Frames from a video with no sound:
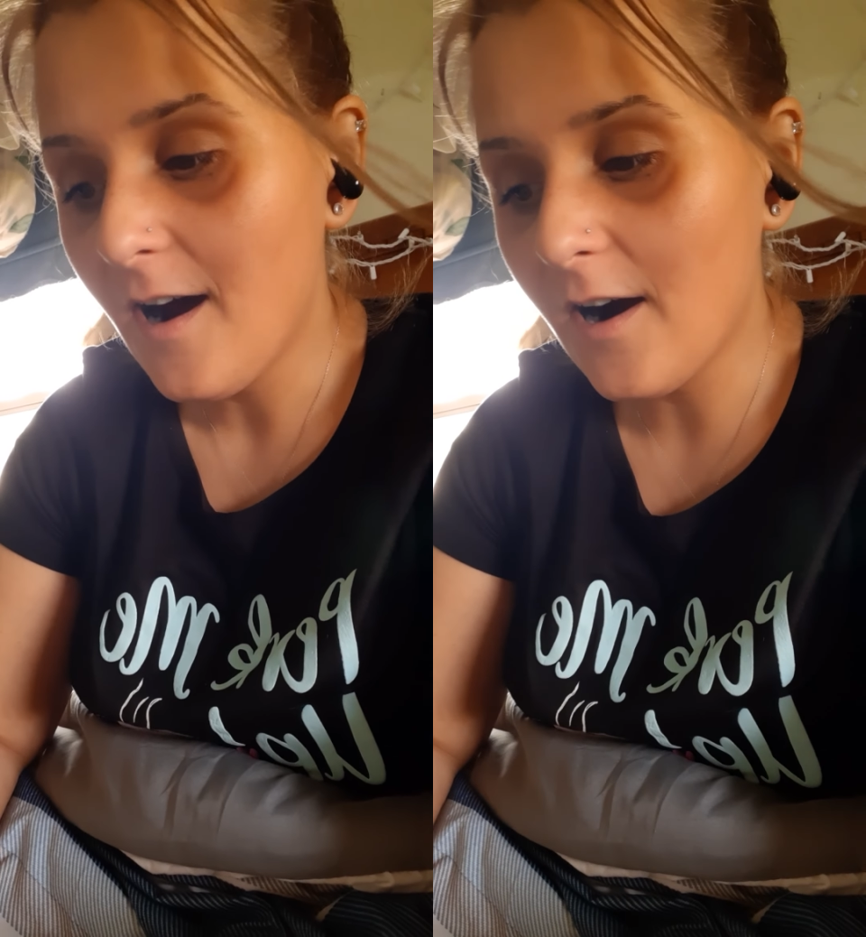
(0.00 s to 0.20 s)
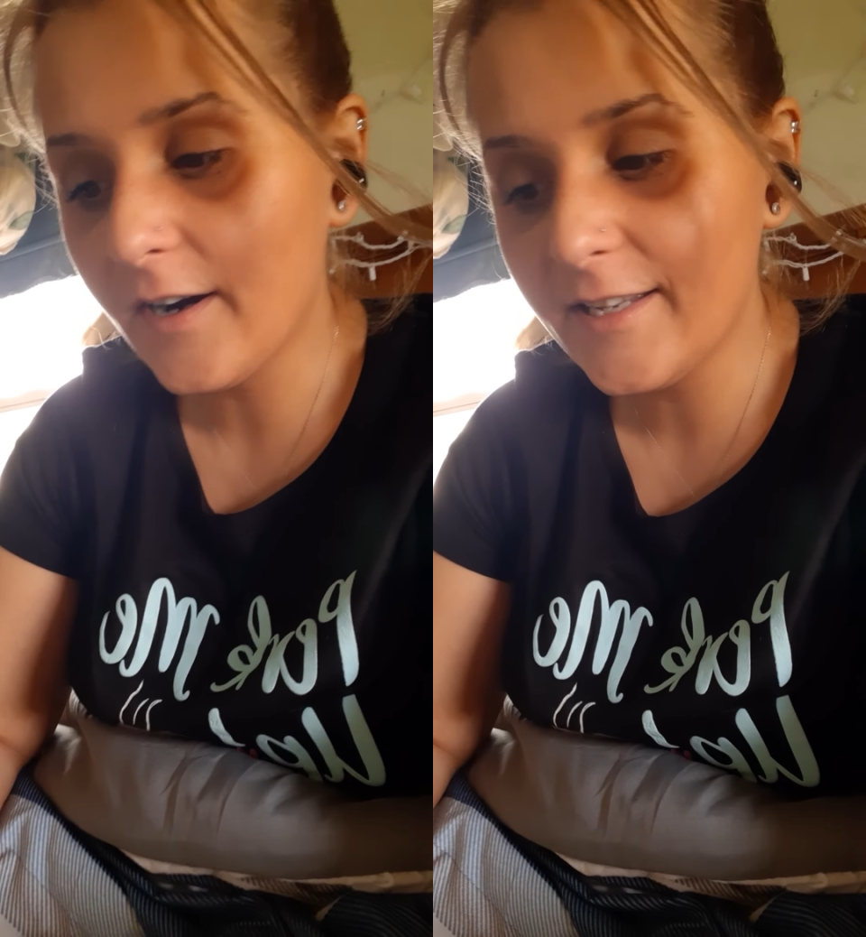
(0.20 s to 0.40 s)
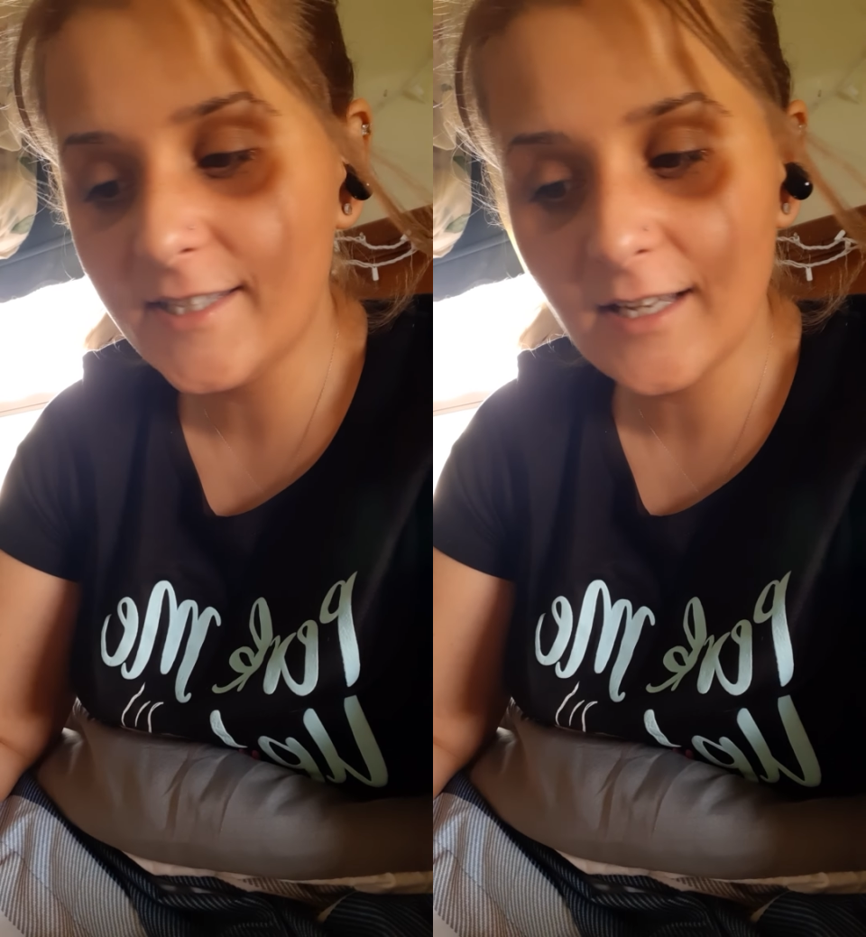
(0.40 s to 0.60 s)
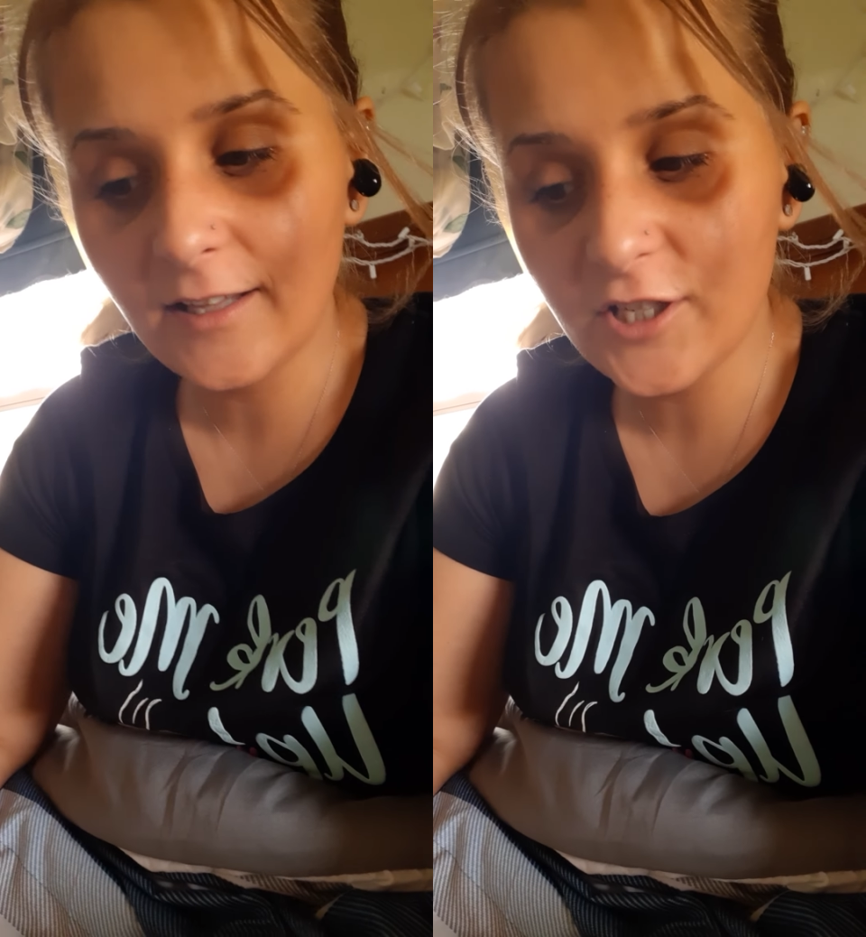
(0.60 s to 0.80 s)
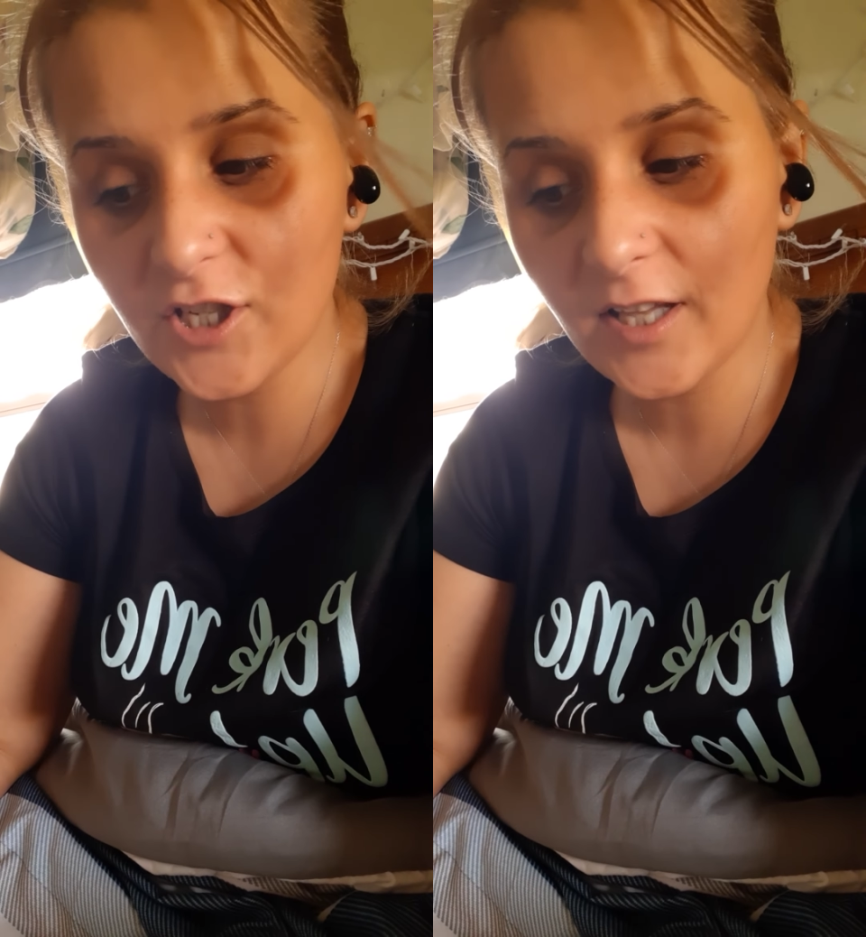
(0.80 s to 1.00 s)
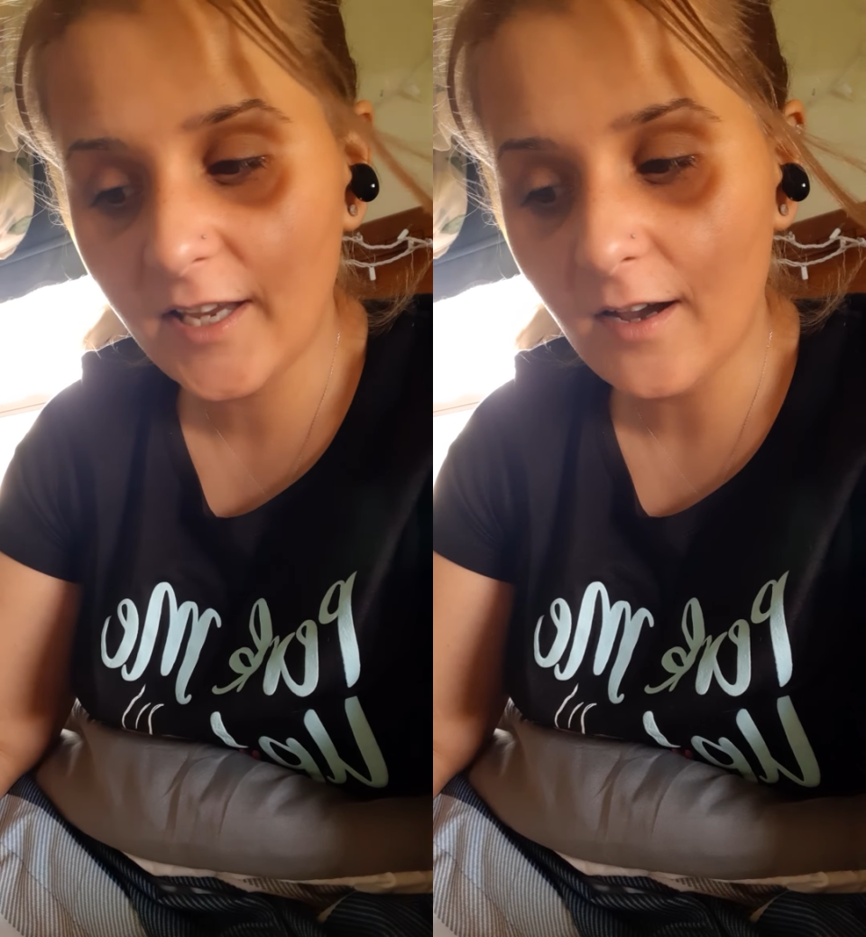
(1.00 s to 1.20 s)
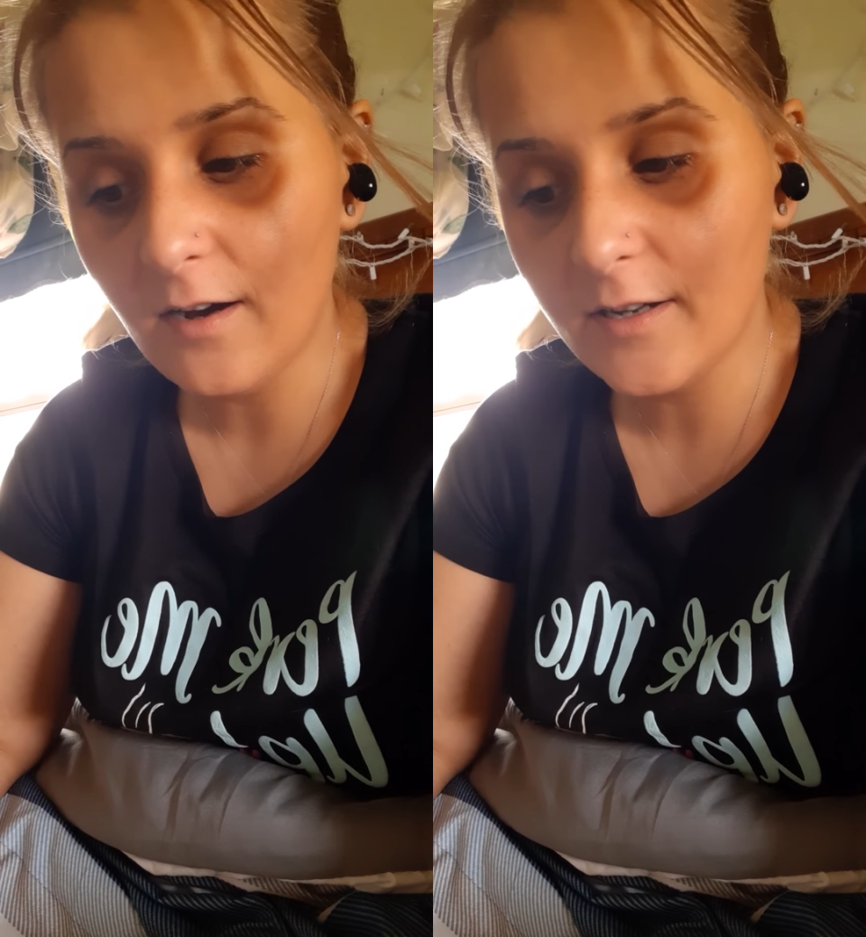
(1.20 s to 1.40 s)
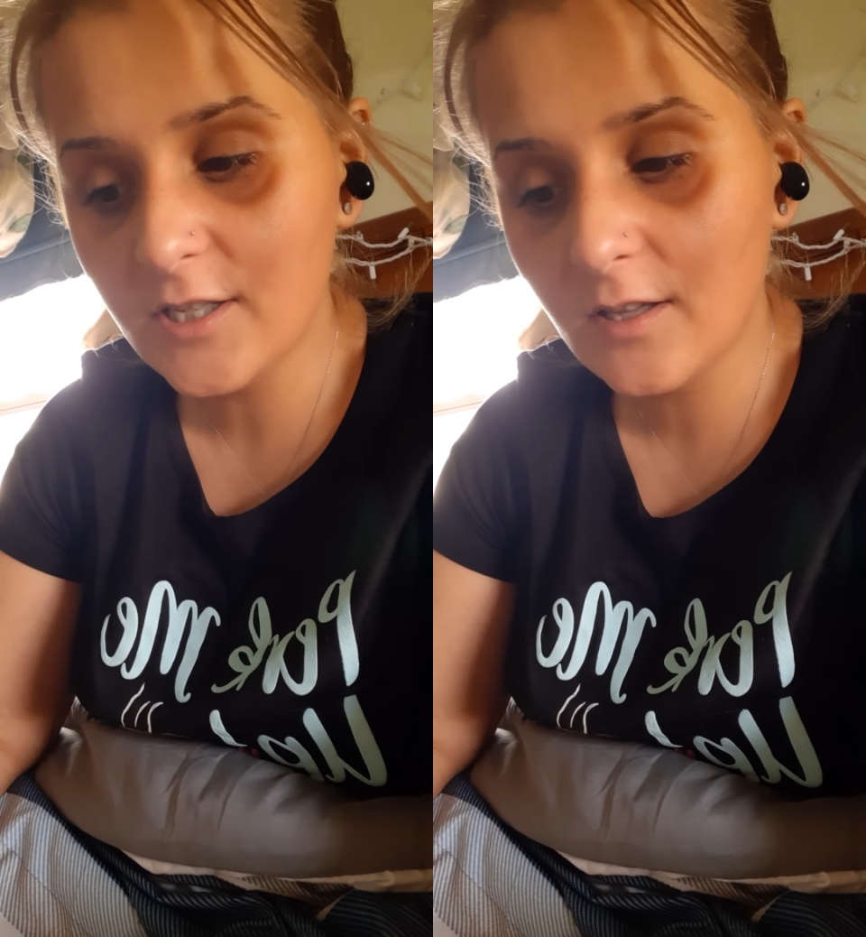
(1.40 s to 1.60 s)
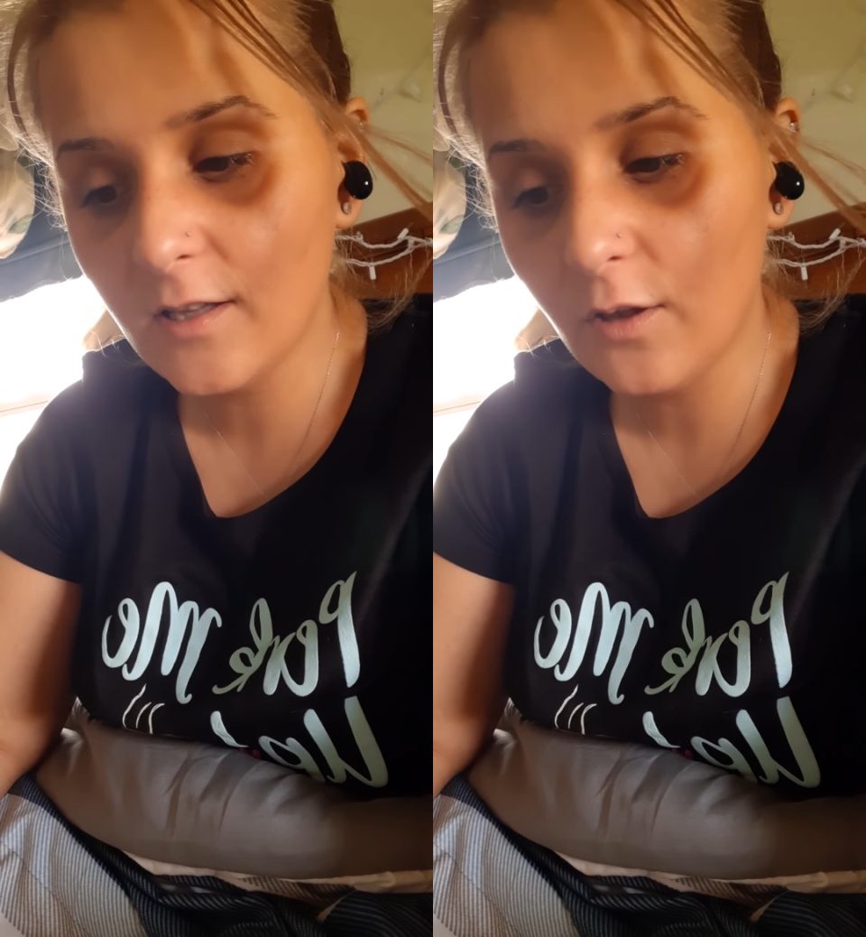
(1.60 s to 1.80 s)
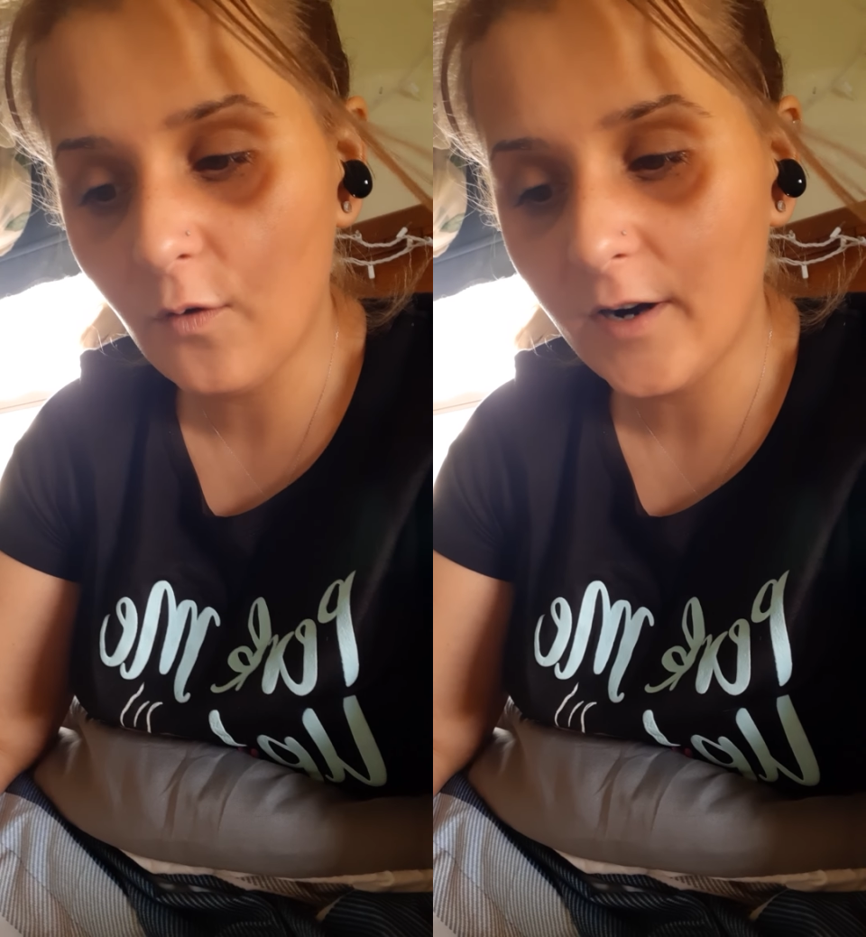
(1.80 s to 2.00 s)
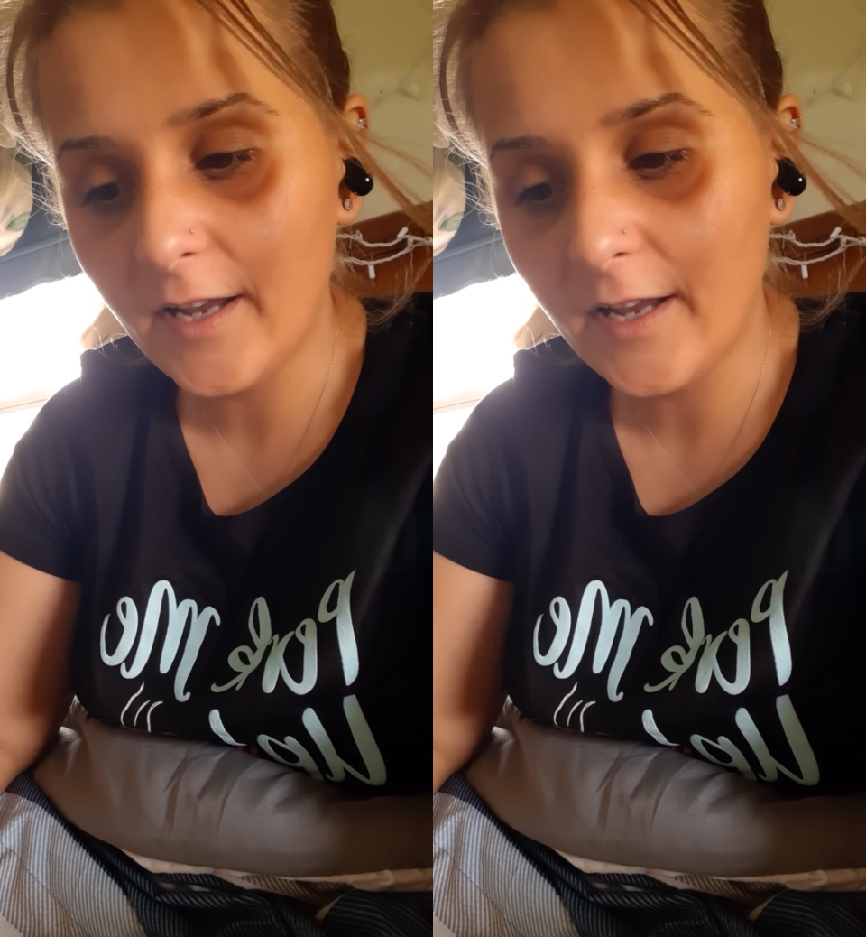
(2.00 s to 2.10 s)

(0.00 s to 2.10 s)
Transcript: Hearken diligently unto the Lord,